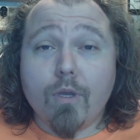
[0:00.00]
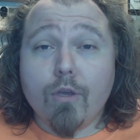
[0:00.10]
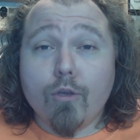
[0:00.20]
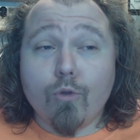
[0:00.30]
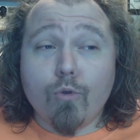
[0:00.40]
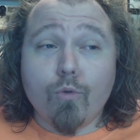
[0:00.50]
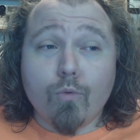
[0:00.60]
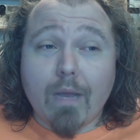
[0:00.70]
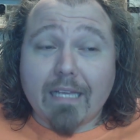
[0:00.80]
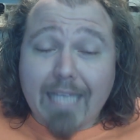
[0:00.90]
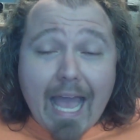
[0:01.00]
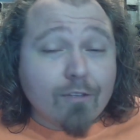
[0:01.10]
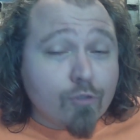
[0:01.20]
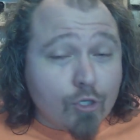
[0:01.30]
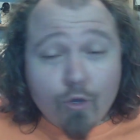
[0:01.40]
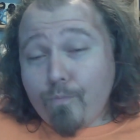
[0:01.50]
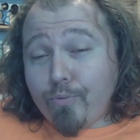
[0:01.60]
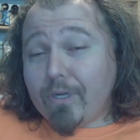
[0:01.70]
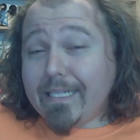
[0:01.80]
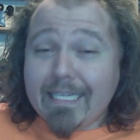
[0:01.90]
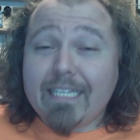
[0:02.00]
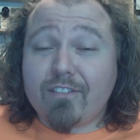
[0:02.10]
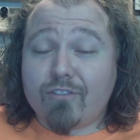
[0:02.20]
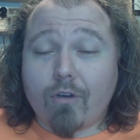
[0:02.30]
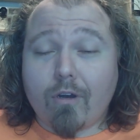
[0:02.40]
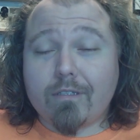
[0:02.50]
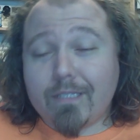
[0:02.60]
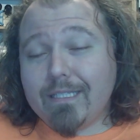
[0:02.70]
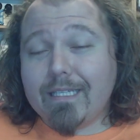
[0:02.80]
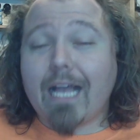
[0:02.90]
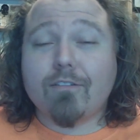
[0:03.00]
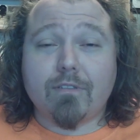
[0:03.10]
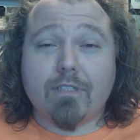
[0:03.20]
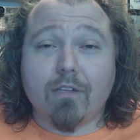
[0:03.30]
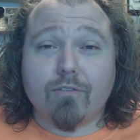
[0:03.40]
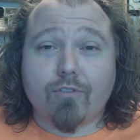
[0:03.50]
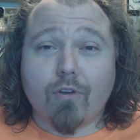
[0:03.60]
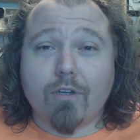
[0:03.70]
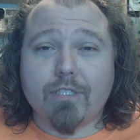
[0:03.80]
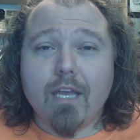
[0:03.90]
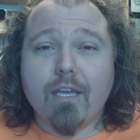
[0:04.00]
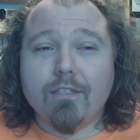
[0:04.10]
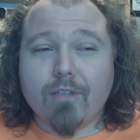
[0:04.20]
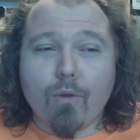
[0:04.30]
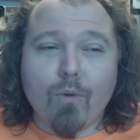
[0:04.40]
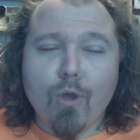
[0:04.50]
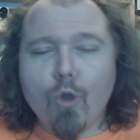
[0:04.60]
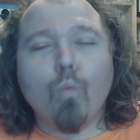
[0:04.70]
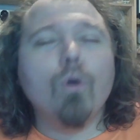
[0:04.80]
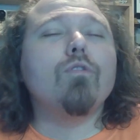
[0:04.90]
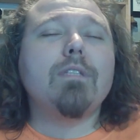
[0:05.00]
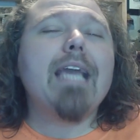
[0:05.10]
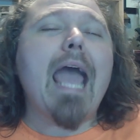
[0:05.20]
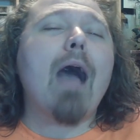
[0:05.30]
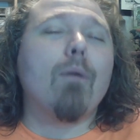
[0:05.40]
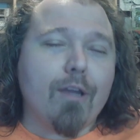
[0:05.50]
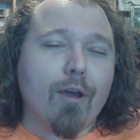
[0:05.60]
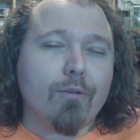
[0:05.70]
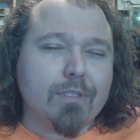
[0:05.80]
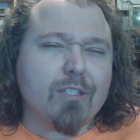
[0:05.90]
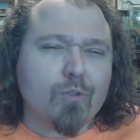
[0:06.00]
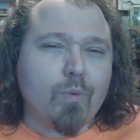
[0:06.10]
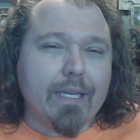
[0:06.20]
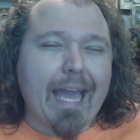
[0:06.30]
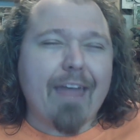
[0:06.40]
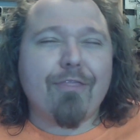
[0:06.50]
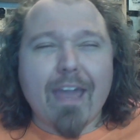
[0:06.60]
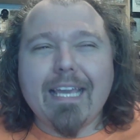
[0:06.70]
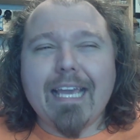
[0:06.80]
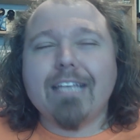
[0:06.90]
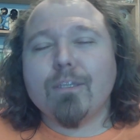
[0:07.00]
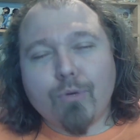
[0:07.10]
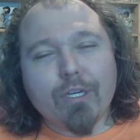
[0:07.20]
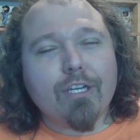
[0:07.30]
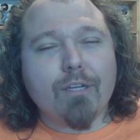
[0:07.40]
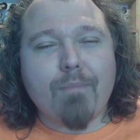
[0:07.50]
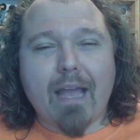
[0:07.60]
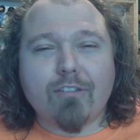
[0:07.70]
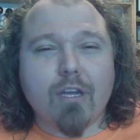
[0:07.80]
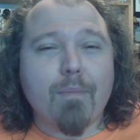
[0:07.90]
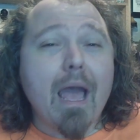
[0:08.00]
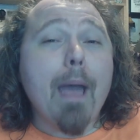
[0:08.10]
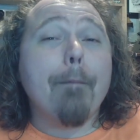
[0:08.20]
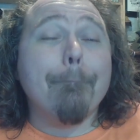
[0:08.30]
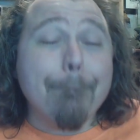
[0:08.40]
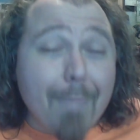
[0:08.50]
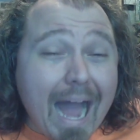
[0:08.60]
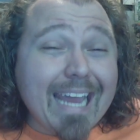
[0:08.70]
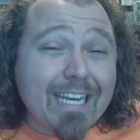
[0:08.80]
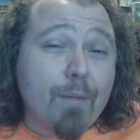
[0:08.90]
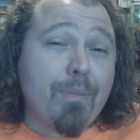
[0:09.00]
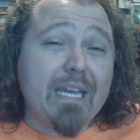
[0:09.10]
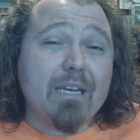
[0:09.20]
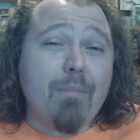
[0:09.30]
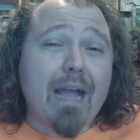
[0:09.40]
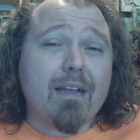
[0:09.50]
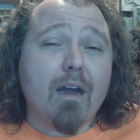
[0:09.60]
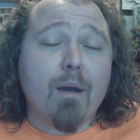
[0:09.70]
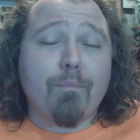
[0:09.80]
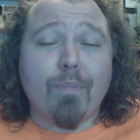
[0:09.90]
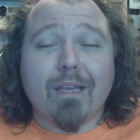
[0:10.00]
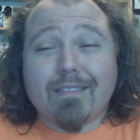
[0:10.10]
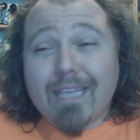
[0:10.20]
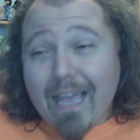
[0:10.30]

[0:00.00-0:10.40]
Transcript: who has had 2 pretty decent starts, then not so stellar starts. So we'll see how it goes this week. I think he has a pretty good matchup. Might end up picking him back up because,